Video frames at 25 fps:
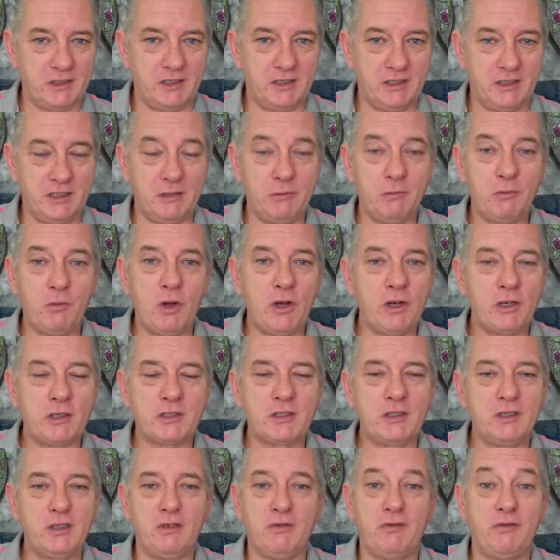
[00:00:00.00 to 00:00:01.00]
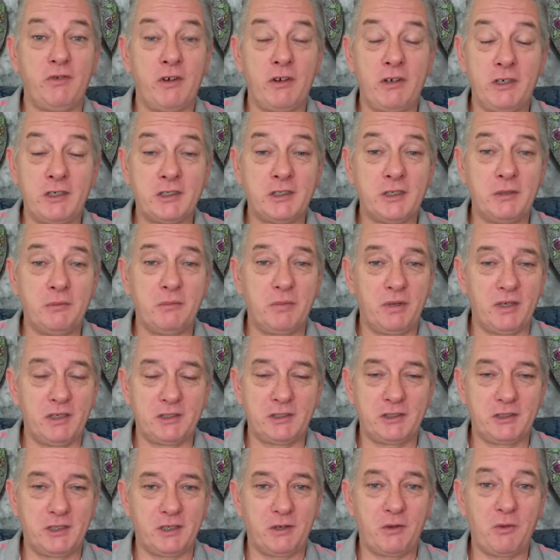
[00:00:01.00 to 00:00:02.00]
and he works in a very
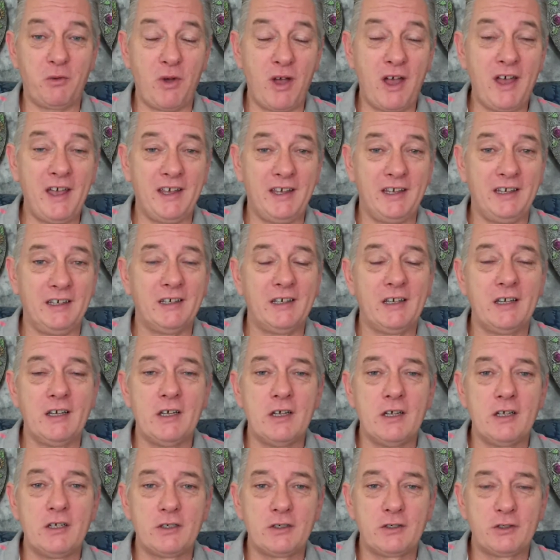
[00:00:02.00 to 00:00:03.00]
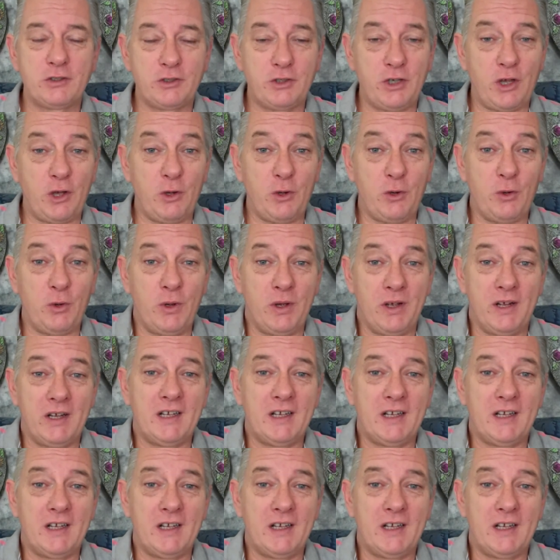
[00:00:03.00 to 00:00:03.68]
simplistic way, so